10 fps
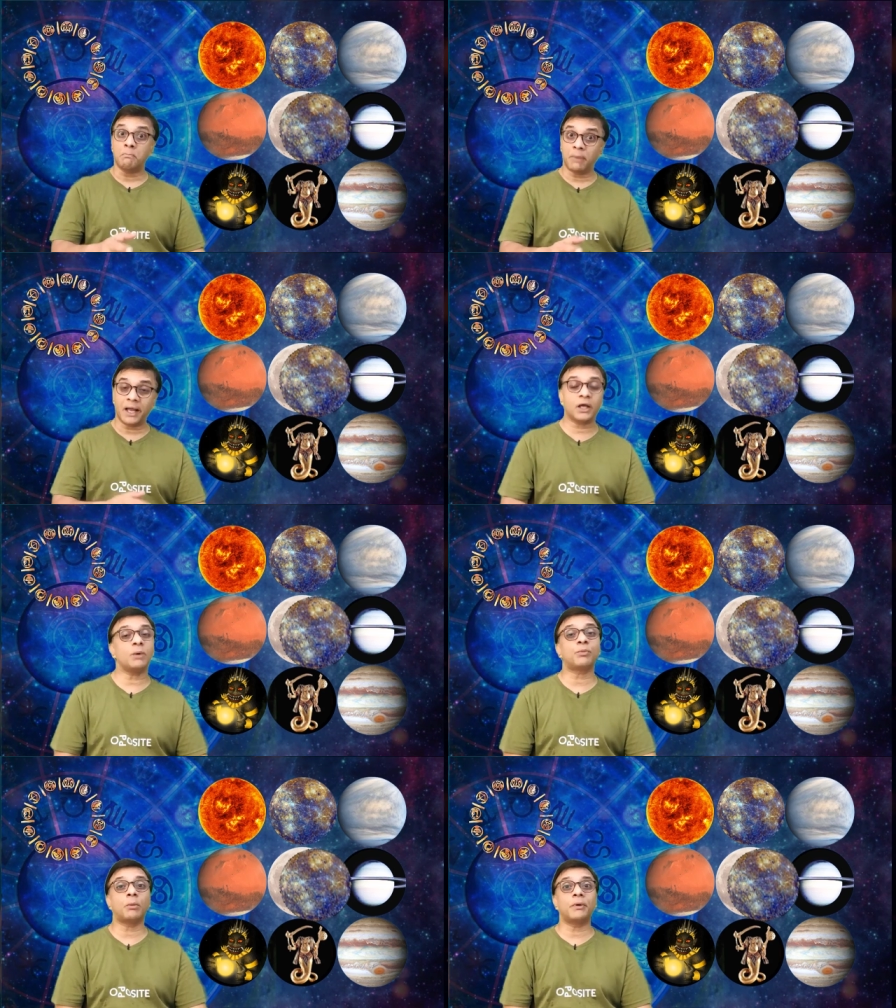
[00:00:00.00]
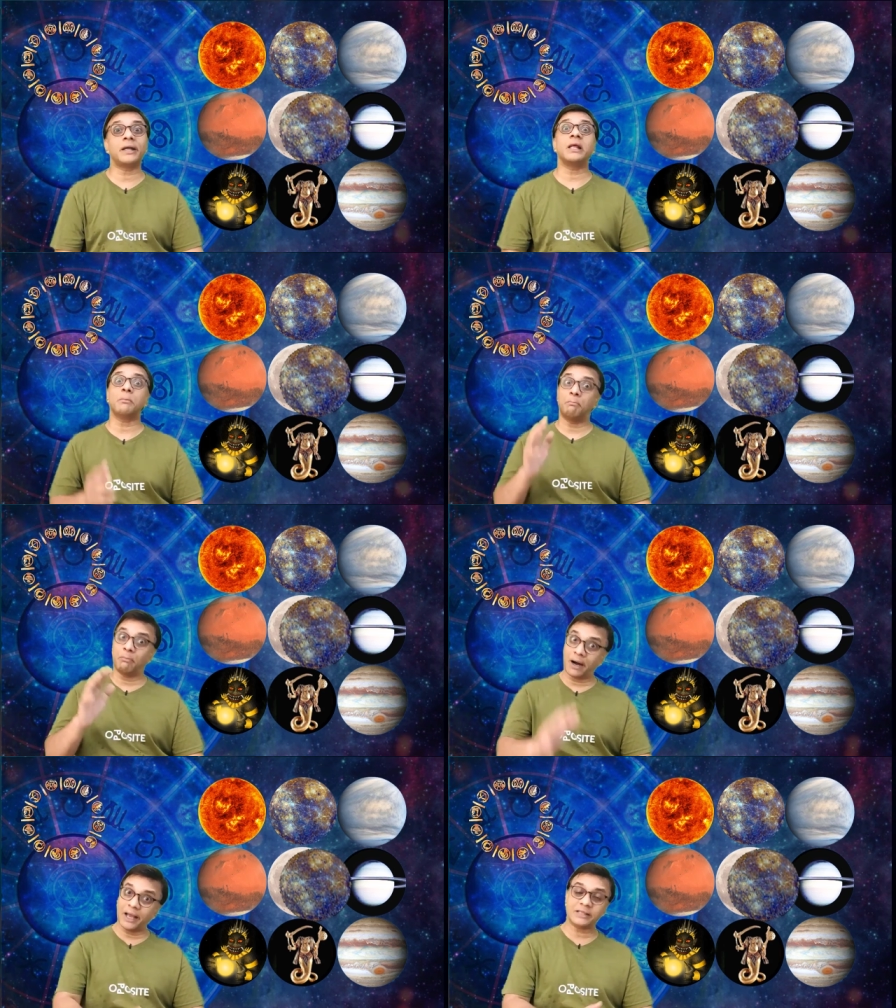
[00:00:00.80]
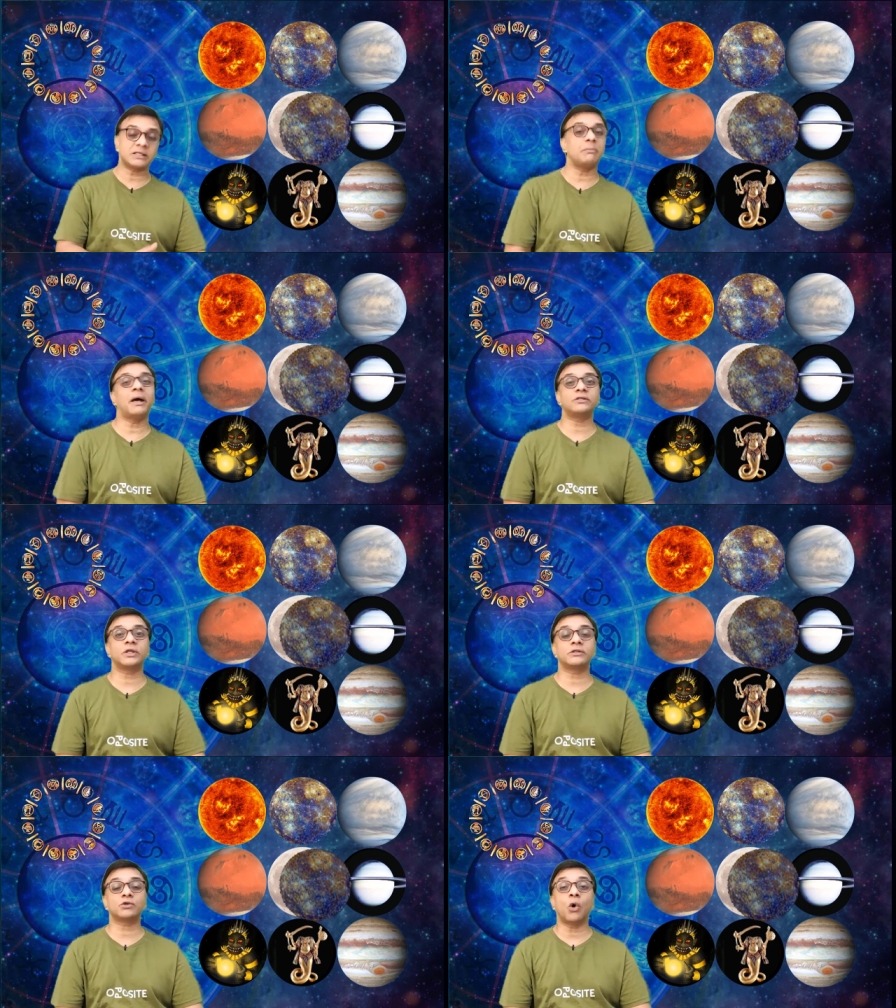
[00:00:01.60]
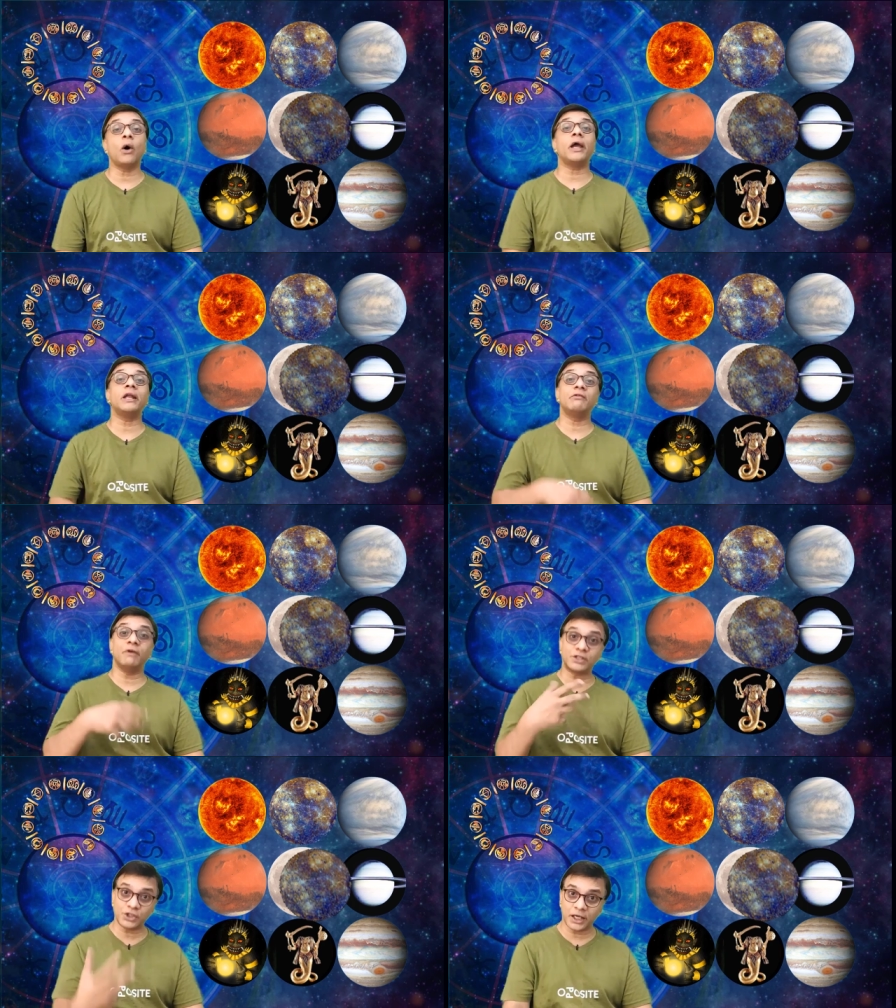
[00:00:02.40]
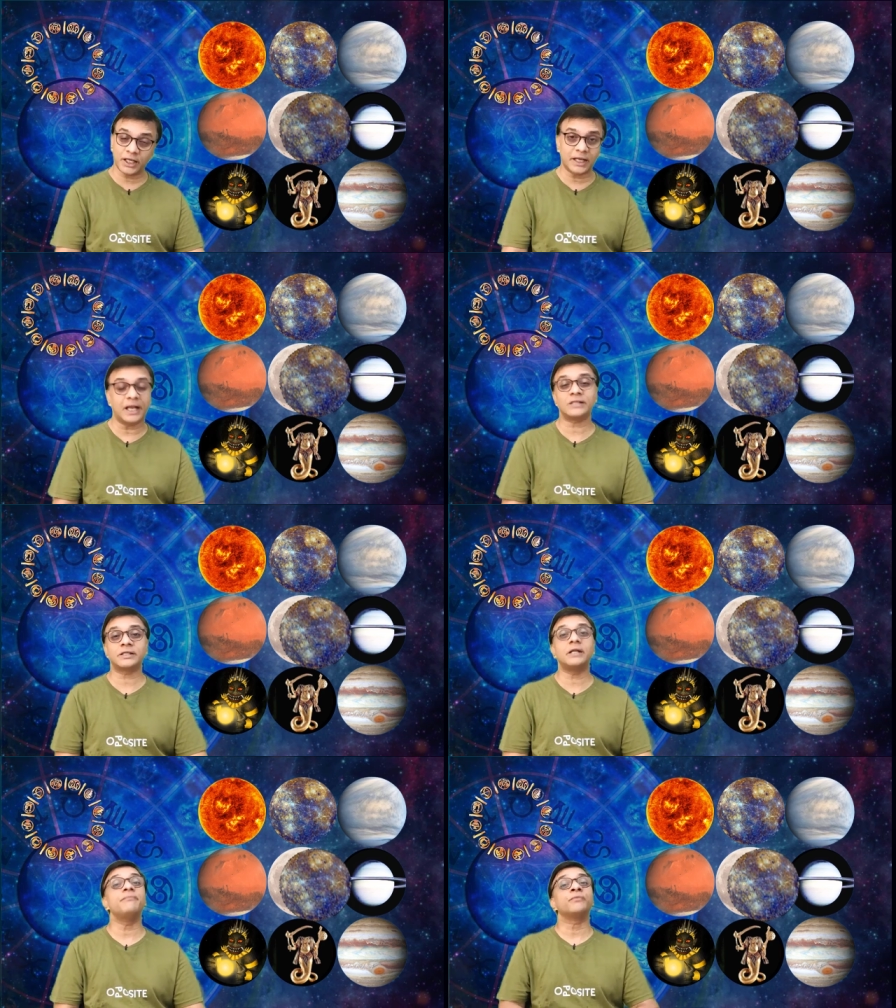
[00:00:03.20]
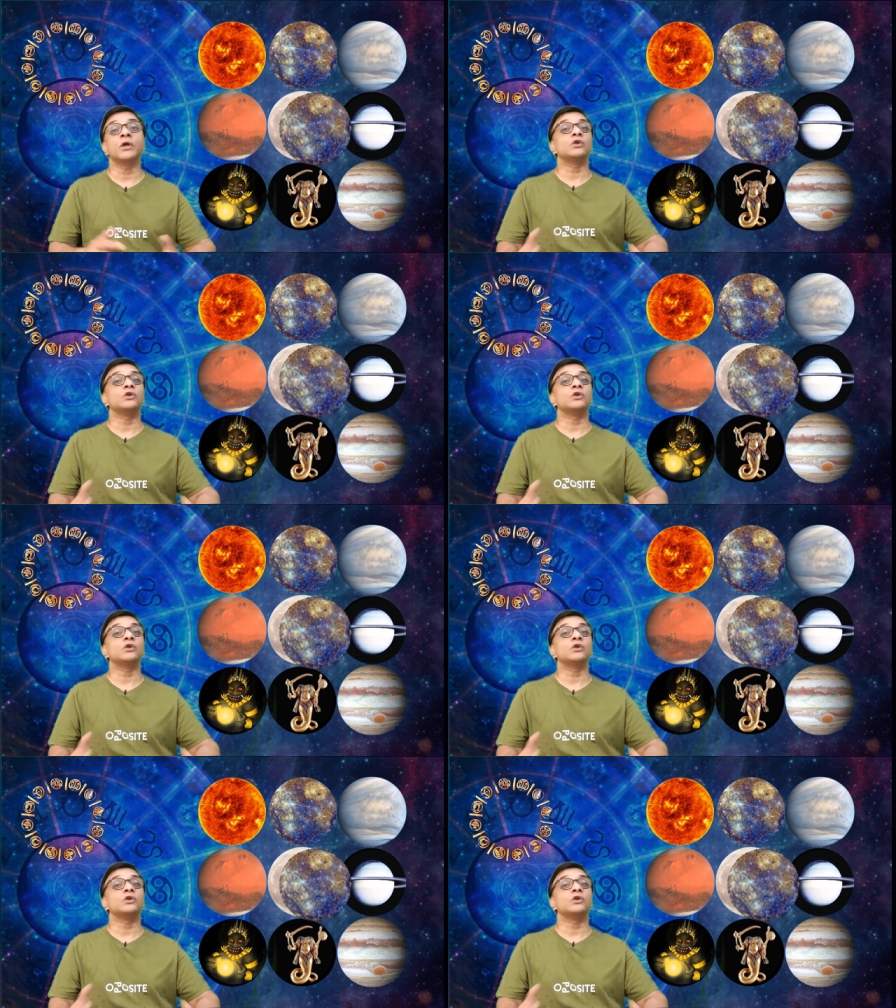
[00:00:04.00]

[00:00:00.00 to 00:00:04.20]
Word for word: buying a property, buying some assets or investing in an asset,